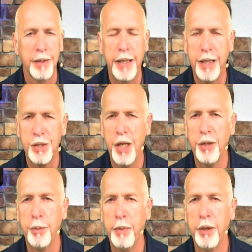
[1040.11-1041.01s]
that has
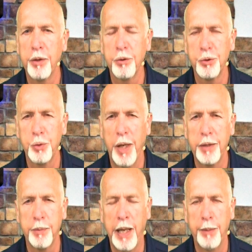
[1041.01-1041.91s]
done the miracles
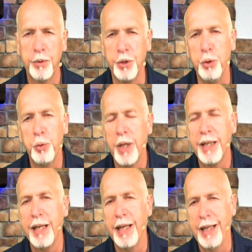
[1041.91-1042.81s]
throughout the Bible, do you
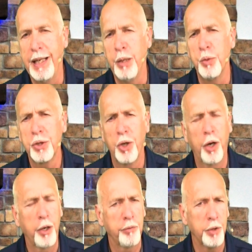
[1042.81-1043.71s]
think he was
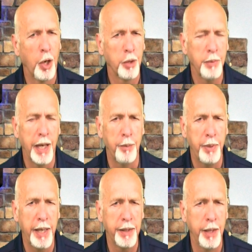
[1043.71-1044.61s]
caught off guard by a
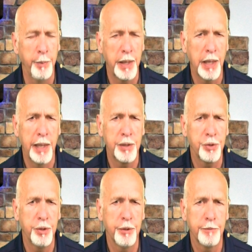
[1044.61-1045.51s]
pandemic last
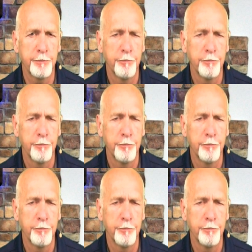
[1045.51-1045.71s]
year?